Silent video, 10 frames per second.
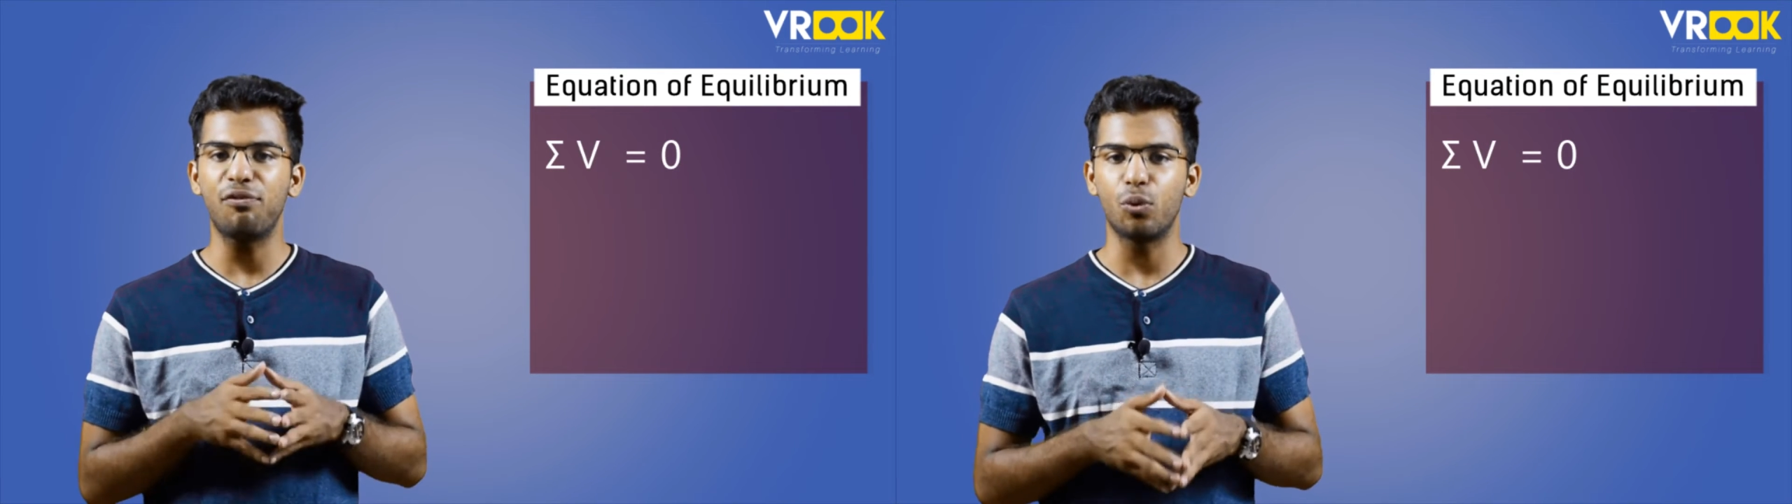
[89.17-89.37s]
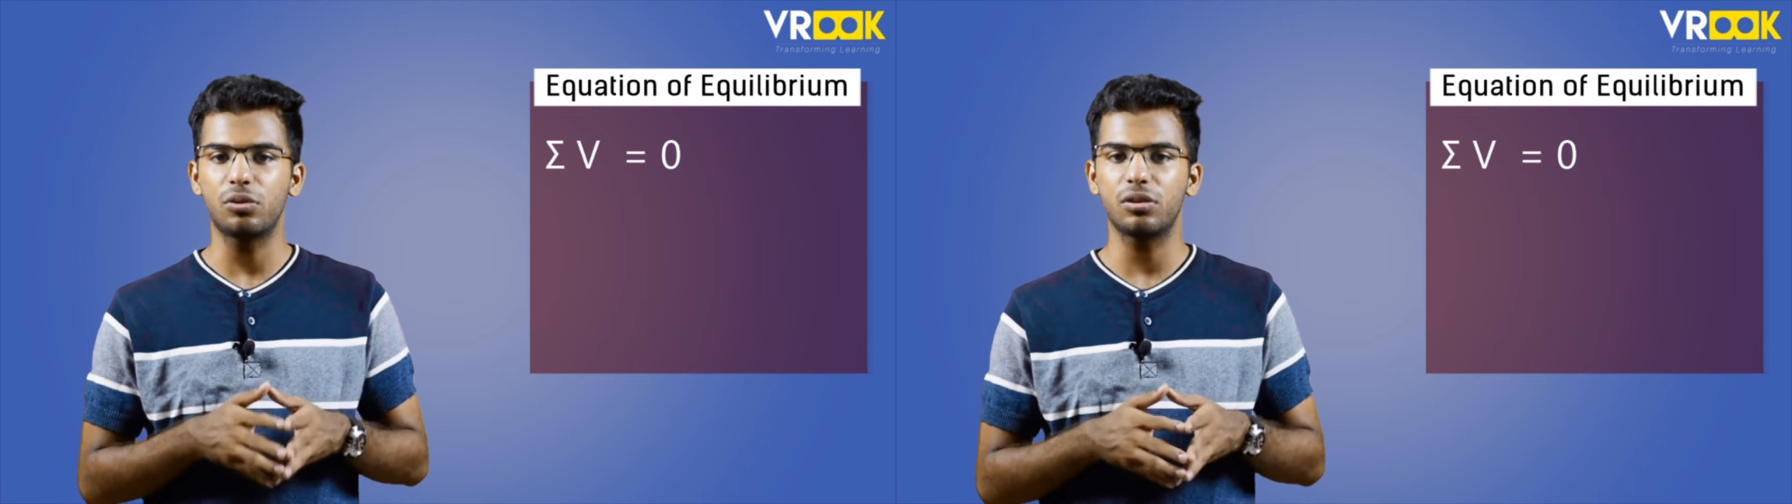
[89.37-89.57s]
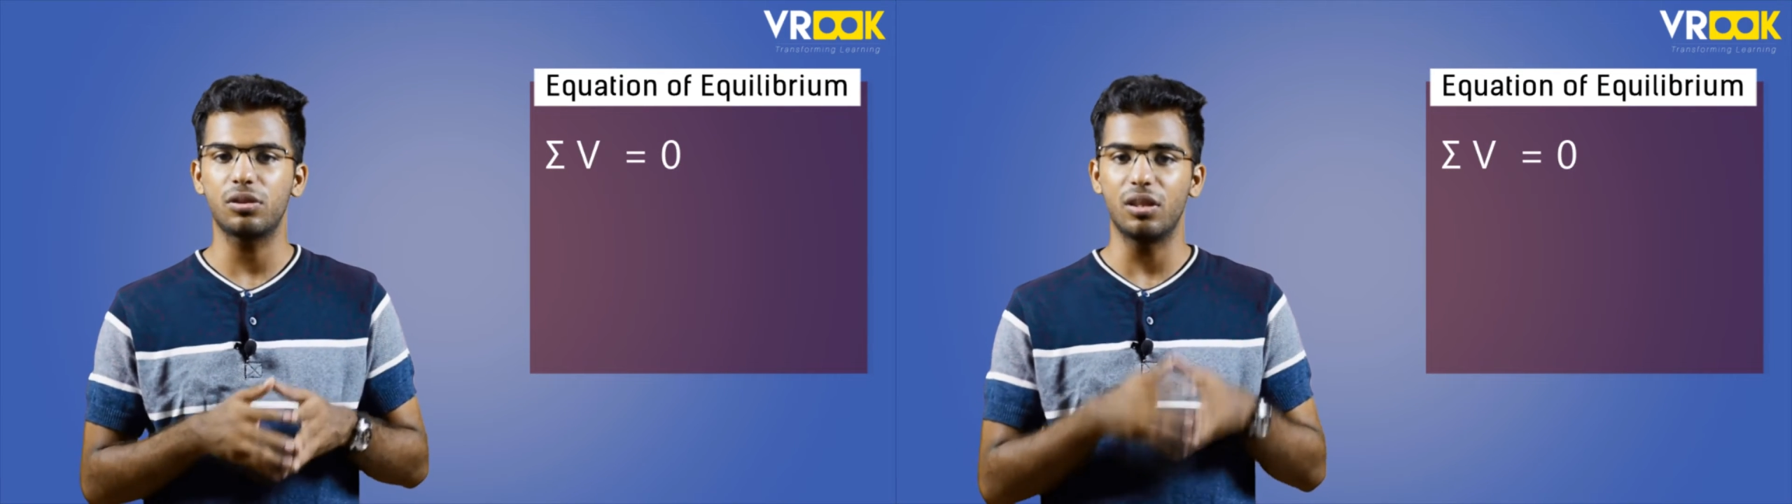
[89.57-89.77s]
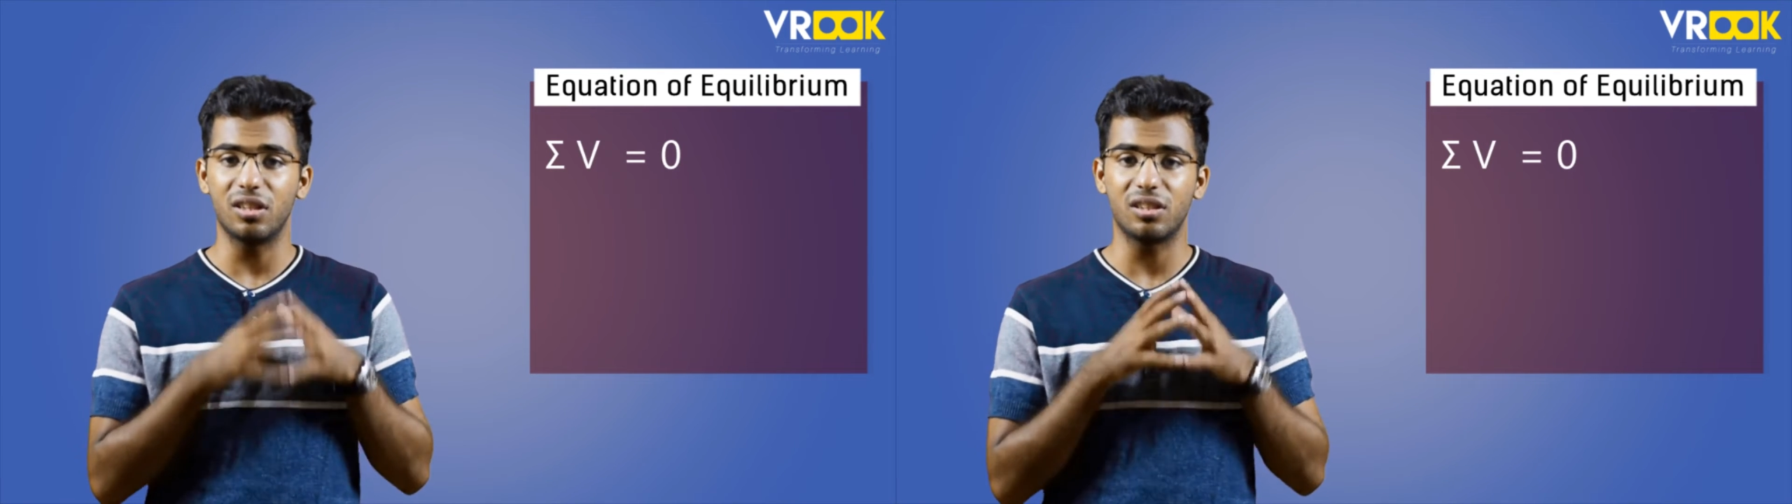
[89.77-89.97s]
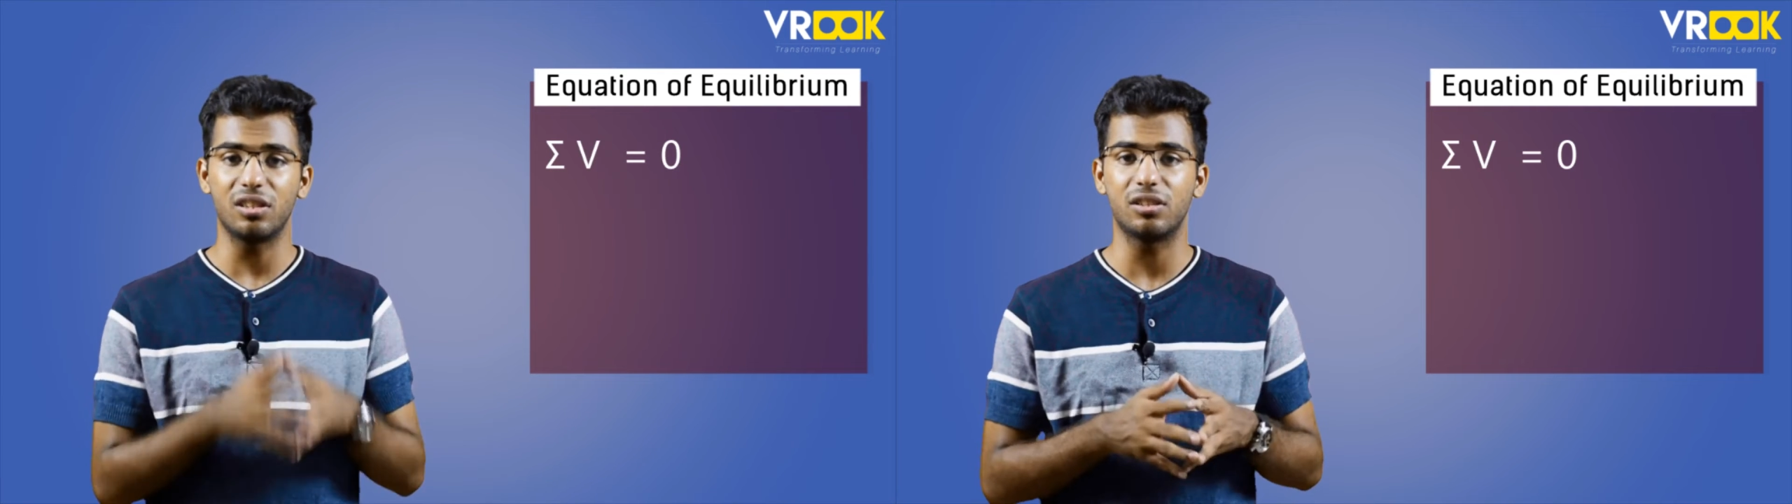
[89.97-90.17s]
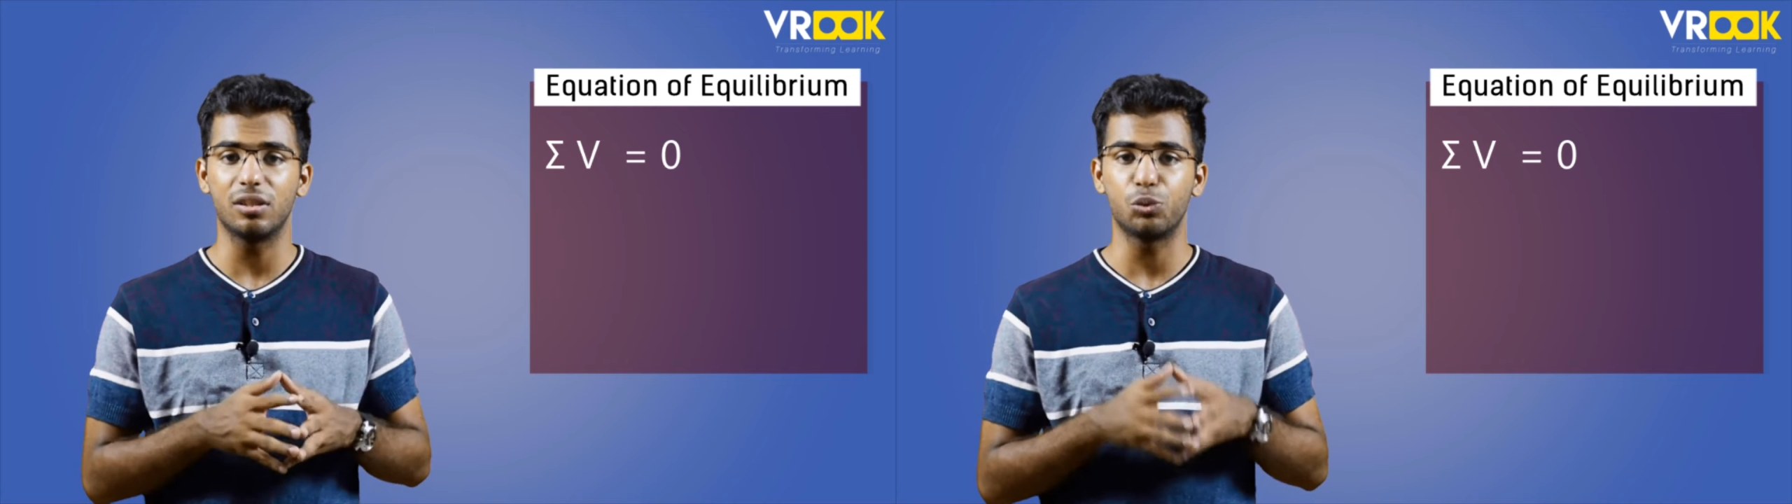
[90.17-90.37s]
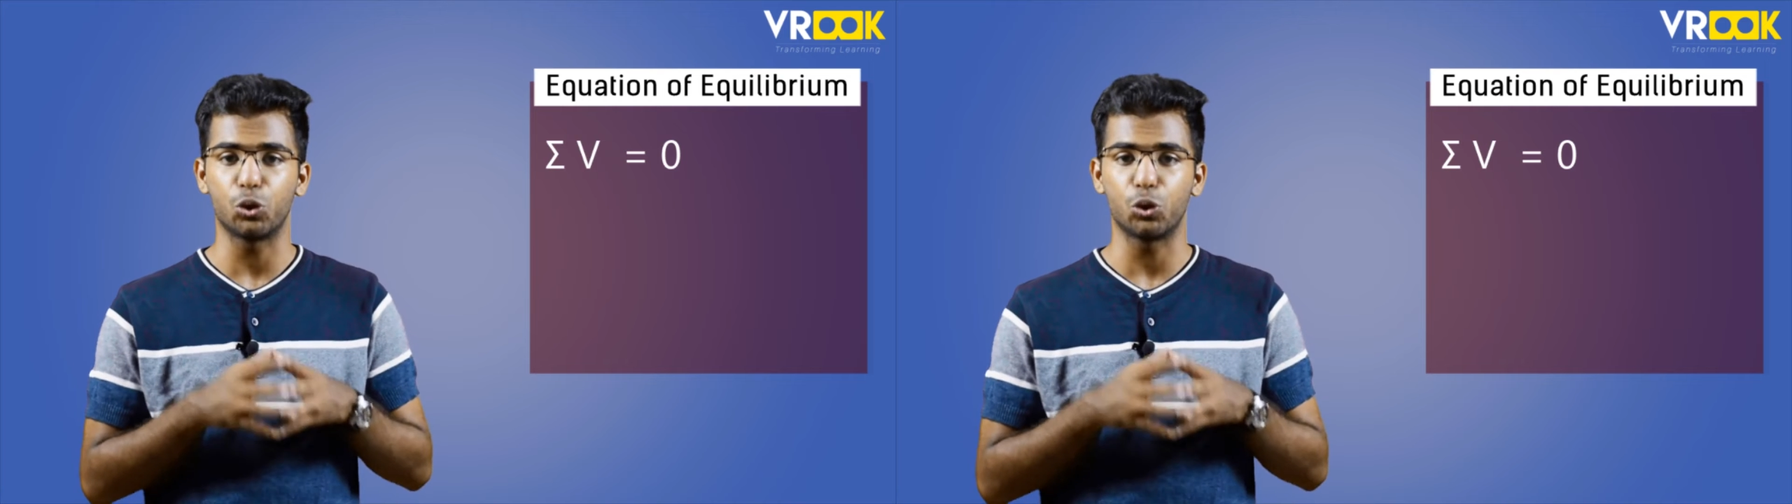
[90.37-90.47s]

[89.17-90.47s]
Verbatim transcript: forces in the system